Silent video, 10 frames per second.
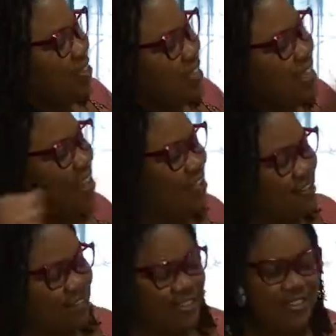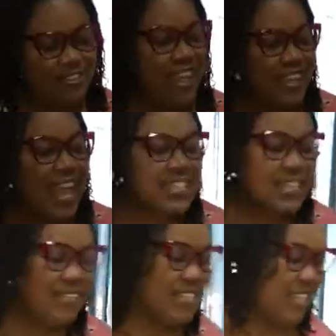there. Great
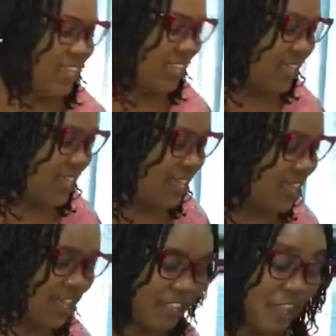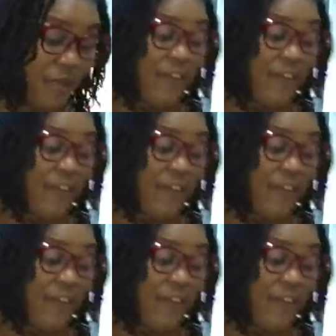activity. Now,